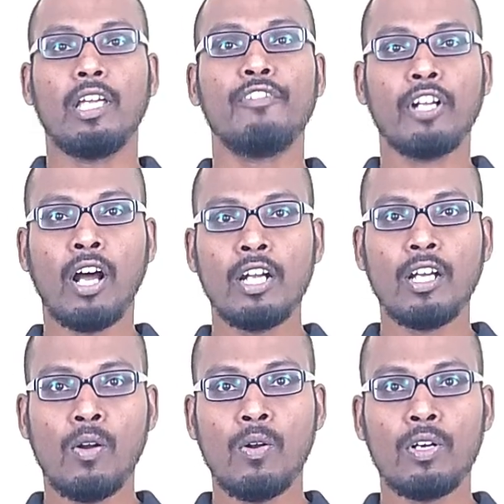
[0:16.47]
If you can't
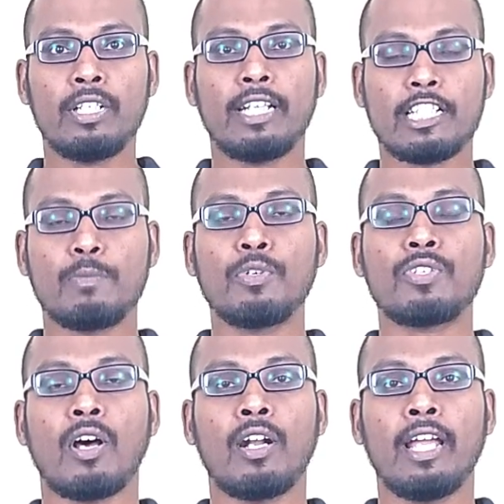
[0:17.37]
download the textbooks
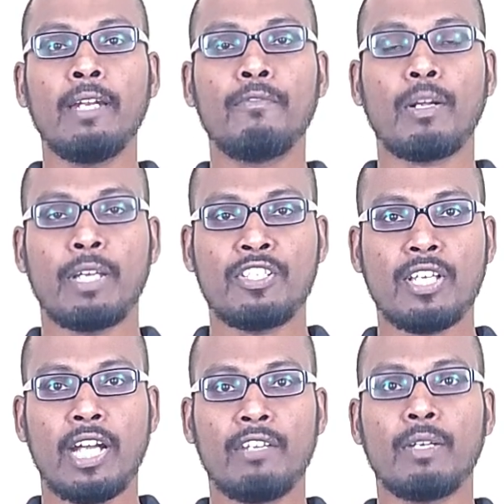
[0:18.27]
online from
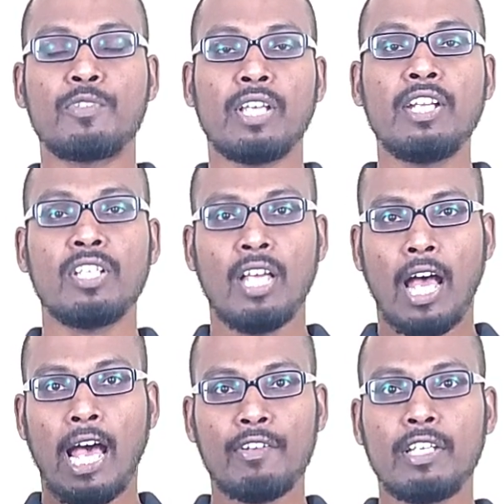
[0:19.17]
NCERT website,
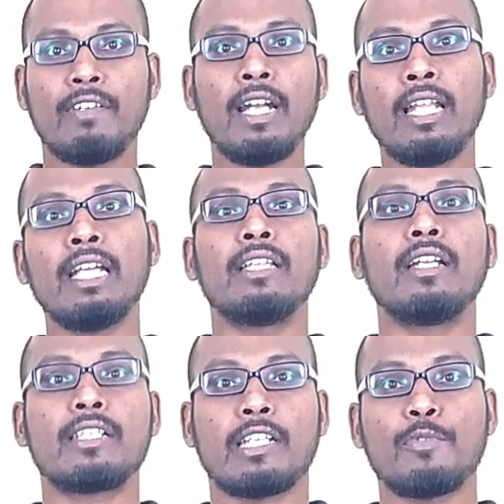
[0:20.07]
I have given link in the
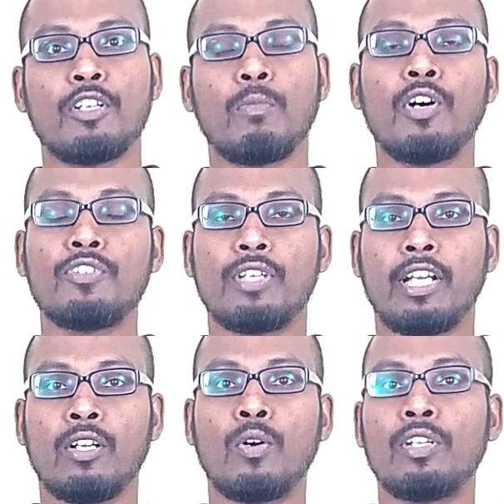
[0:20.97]
description box, so you
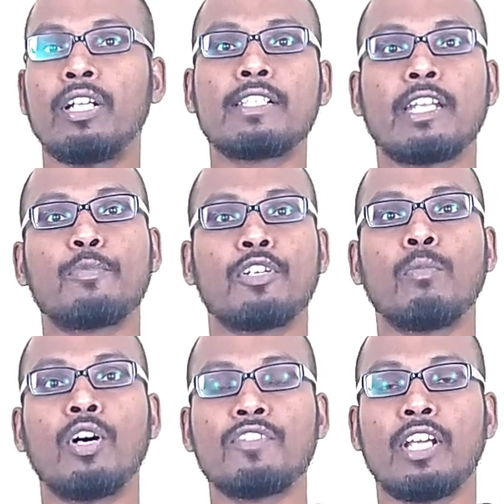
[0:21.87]
can go to the description
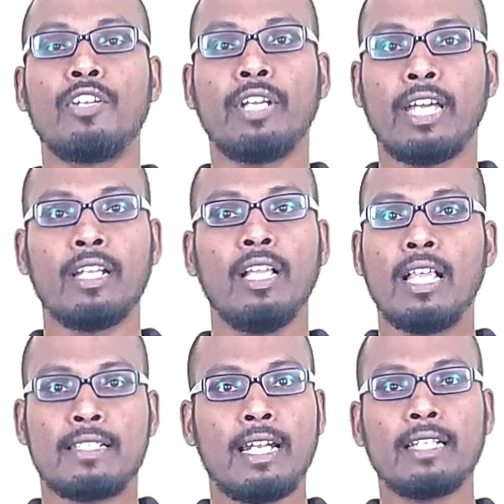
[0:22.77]
box and you can
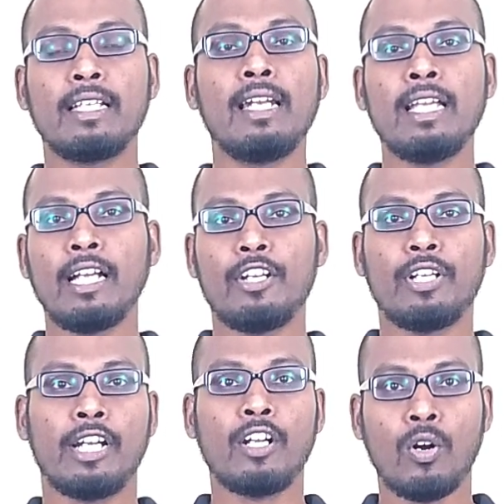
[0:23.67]
select the link and you
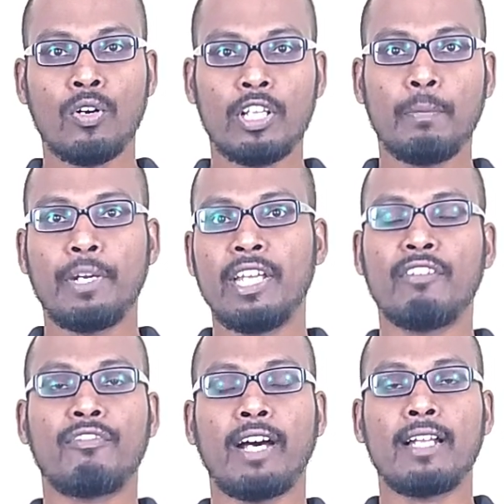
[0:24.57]
can download the
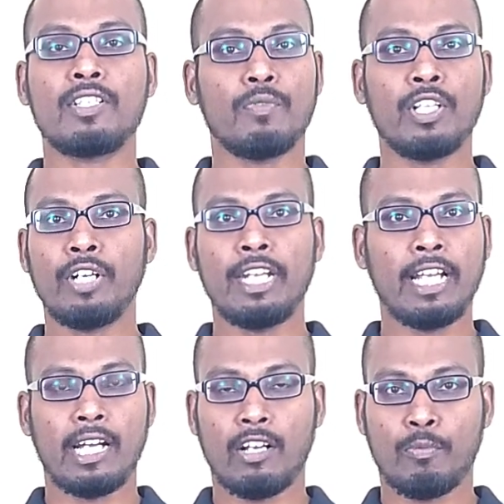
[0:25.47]
PDF files without any
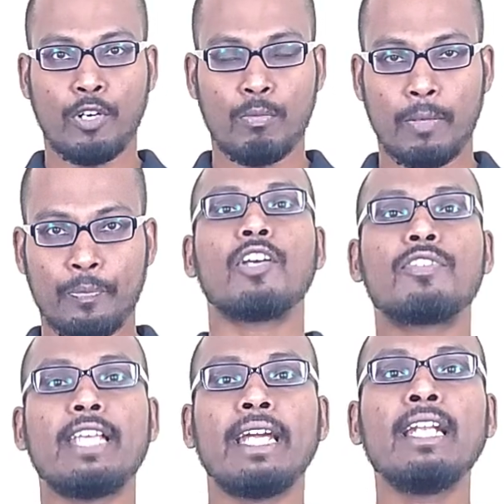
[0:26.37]
kind of problem. Now
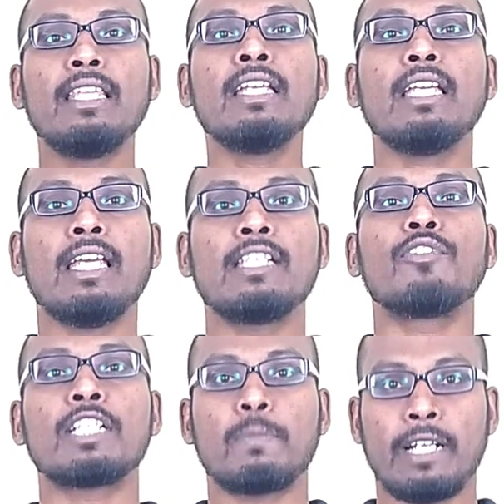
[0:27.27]
second thing is
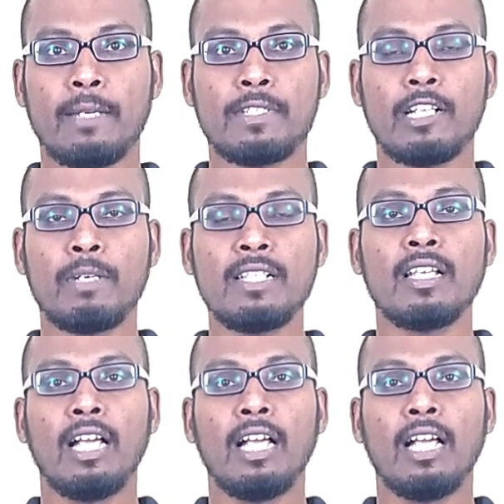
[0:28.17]
your split up syllabus.